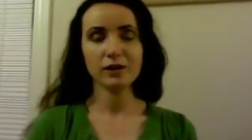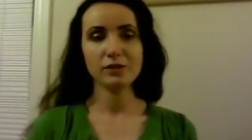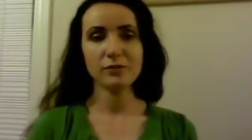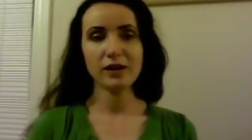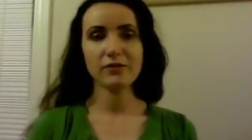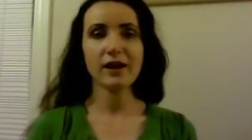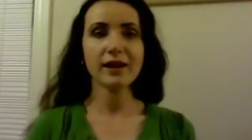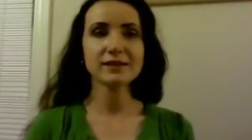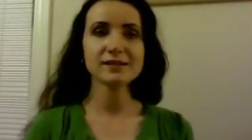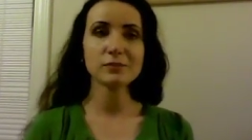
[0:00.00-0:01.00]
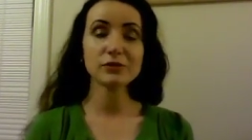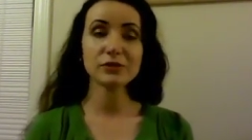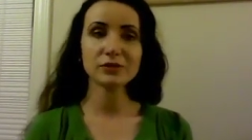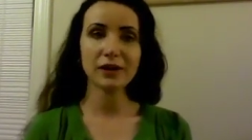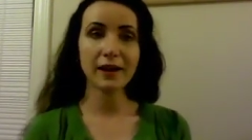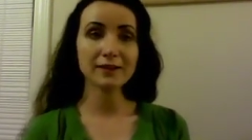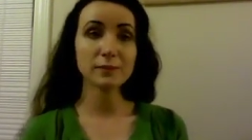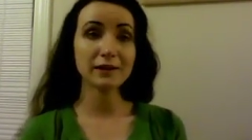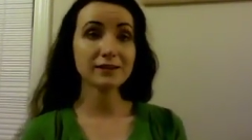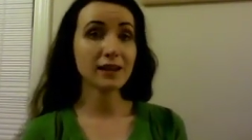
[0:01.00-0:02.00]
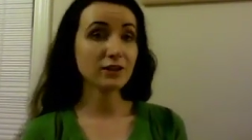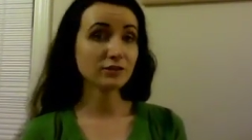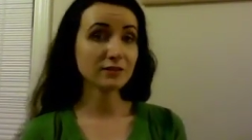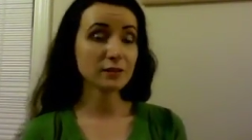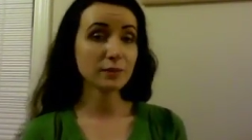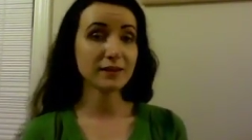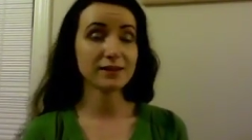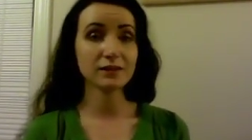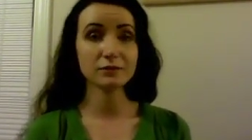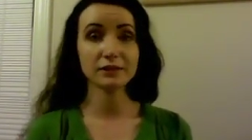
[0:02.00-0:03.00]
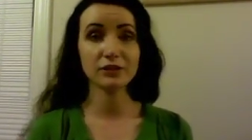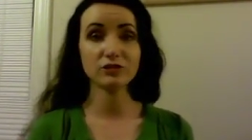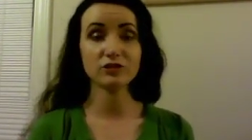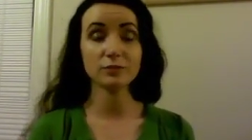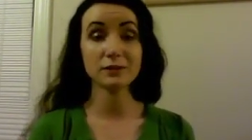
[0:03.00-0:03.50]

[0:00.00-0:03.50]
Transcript: You may have had some certain expectations placed on the relationship,